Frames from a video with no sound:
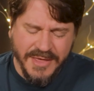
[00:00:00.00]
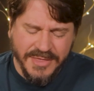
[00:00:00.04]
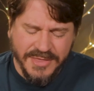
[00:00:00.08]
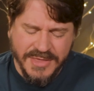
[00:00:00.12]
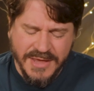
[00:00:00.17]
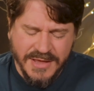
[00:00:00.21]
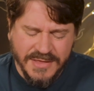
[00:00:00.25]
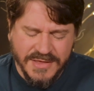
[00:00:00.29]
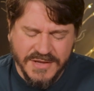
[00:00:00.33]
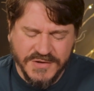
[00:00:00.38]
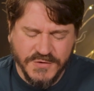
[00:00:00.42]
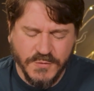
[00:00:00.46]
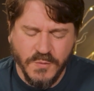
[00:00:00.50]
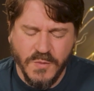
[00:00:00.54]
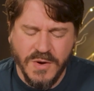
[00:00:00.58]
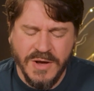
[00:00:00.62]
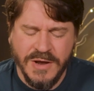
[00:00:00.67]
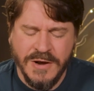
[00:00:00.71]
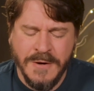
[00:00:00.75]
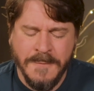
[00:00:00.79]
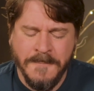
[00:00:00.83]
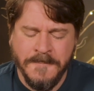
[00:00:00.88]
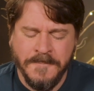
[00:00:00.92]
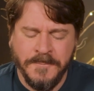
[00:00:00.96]
think this
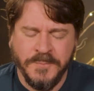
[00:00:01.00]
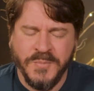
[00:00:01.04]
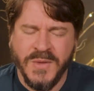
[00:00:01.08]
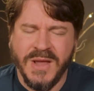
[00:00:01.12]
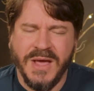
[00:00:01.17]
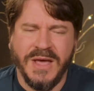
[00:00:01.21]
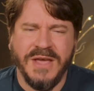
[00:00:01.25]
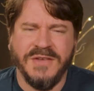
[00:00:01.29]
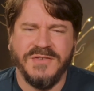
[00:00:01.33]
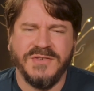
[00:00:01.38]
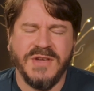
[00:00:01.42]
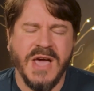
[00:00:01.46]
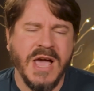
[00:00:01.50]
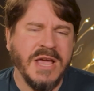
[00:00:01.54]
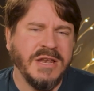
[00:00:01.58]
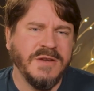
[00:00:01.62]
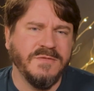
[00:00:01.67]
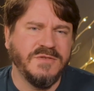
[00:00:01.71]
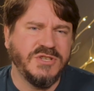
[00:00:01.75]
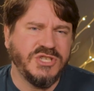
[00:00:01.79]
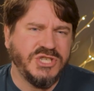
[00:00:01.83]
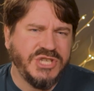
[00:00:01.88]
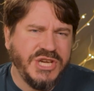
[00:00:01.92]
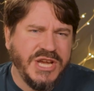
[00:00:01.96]
one is kind
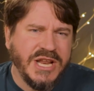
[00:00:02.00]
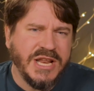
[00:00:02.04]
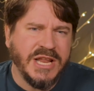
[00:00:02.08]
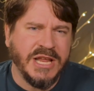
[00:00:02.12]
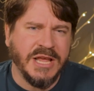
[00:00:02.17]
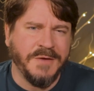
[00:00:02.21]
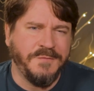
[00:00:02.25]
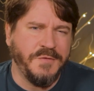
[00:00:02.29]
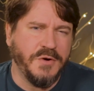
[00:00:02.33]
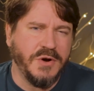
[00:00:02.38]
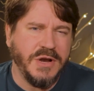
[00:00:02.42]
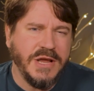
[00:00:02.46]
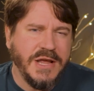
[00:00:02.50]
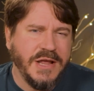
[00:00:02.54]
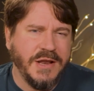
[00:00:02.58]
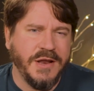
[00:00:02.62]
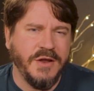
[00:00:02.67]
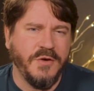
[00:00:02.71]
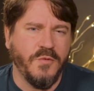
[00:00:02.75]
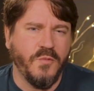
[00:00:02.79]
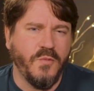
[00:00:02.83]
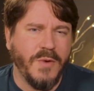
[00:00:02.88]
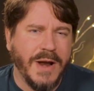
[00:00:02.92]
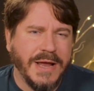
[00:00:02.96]
of cheating if you're
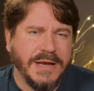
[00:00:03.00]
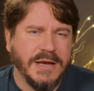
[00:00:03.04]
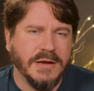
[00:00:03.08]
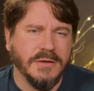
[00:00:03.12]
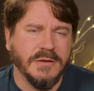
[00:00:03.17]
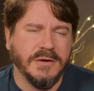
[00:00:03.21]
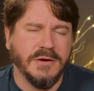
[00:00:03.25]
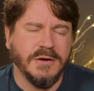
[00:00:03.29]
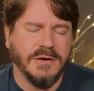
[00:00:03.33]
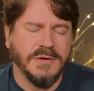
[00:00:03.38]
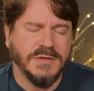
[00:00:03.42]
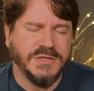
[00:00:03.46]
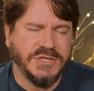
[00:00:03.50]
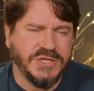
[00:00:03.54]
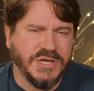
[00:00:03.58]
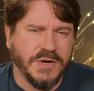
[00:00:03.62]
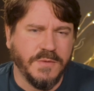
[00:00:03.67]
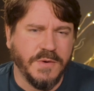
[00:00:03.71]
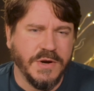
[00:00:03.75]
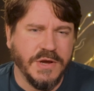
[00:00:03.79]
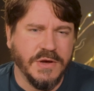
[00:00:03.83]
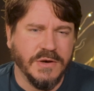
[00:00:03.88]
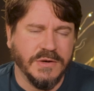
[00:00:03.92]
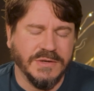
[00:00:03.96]
eating regular
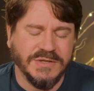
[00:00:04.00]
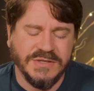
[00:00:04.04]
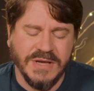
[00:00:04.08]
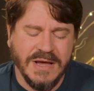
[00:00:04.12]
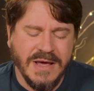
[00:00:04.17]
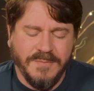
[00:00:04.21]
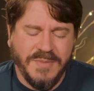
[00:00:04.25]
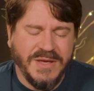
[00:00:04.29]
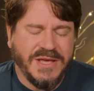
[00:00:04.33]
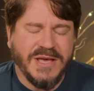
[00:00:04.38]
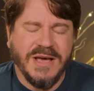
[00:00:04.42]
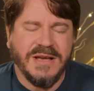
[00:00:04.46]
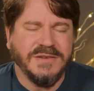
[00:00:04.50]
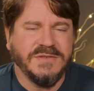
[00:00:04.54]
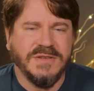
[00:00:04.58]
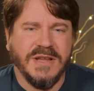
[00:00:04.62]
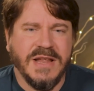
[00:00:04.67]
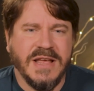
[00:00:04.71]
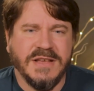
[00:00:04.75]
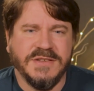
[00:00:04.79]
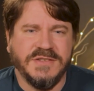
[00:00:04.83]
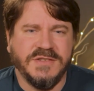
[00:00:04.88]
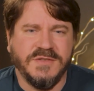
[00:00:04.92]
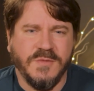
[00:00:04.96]
Cheerios. Because it
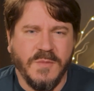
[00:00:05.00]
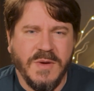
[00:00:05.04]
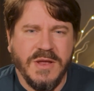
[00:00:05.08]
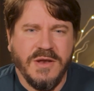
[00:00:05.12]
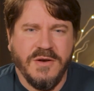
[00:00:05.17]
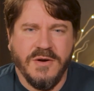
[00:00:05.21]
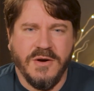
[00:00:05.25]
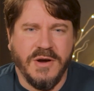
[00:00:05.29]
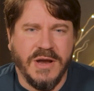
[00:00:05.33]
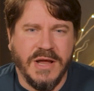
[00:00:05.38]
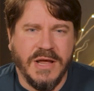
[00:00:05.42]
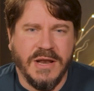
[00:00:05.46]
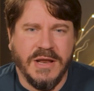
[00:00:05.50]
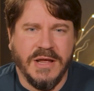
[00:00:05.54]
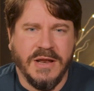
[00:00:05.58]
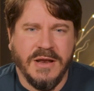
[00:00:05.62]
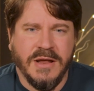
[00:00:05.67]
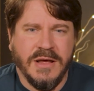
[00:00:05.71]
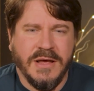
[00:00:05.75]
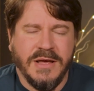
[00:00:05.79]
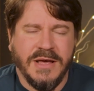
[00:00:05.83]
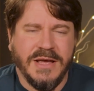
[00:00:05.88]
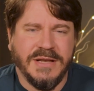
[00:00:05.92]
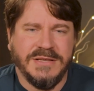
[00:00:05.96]
has sweetener in
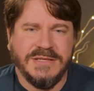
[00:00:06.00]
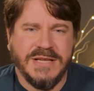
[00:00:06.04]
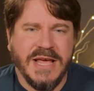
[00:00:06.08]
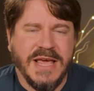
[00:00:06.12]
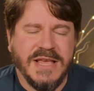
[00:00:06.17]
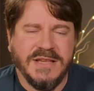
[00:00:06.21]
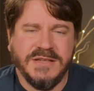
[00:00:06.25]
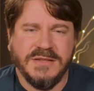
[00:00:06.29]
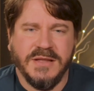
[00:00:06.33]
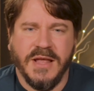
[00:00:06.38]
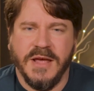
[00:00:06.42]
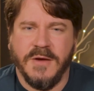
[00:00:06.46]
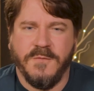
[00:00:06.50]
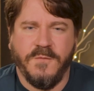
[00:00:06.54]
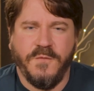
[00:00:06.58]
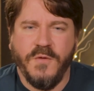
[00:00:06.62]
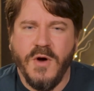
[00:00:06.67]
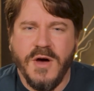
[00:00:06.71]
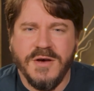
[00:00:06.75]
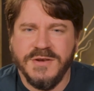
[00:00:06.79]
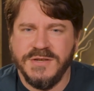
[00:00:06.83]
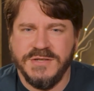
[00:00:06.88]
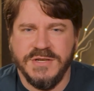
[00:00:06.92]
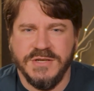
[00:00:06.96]
it, it tastes like
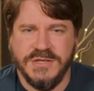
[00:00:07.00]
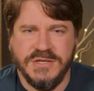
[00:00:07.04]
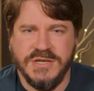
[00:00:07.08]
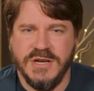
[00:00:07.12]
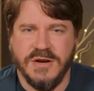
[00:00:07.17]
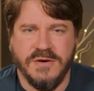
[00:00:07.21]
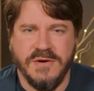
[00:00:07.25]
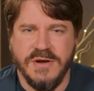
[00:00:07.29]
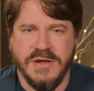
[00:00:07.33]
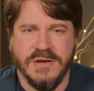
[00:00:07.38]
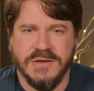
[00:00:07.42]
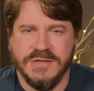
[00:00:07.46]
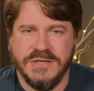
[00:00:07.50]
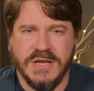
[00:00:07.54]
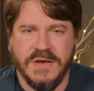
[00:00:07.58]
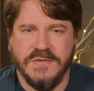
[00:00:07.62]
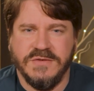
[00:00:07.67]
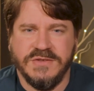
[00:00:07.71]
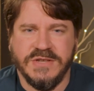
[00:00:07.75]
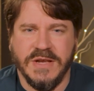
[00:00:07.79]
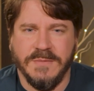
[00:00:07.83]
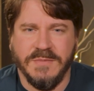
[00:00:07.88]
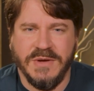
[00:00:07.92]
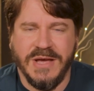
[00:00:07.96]
frosted Cheerios of
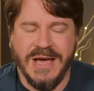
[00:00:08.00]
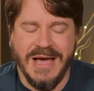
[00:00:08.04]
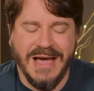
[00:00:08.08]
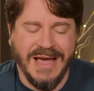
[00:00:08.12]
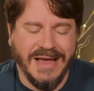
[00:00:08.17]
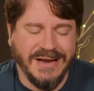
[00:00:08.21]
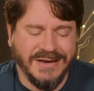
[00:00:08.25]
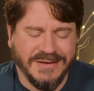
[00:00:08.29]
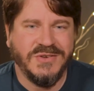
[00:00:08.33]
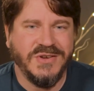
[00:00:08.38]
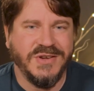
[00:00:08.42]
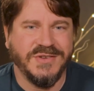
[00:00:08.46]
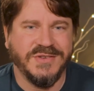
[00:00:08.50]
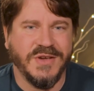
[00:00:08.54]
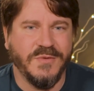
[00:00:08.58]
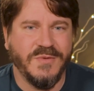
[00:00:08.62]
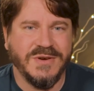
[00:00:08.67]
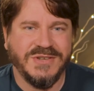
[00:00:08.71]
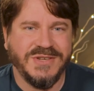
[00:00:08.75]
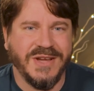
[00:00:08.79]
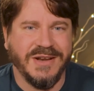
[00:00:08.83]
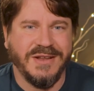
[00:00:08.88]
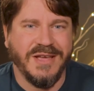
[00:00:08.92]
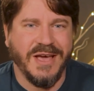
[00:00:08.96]
some kind. Geez, I
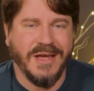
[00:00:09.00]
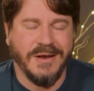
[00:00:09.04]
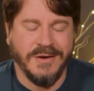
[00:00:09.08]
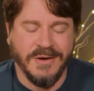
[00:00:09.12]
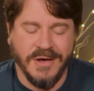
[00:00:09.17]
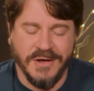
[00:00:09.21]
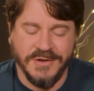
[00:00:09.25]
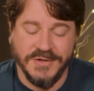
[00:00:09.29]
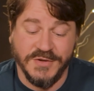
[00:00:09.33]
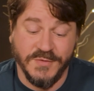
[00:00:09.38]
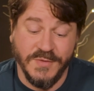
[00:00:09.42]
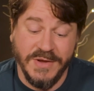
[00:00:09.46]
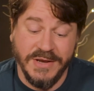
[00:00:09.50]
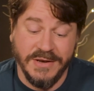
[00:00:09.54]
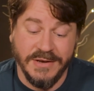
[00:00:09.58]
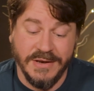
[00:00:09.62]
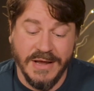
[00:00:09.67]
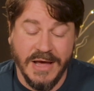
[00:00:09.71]
wish I'd gotten unsweetened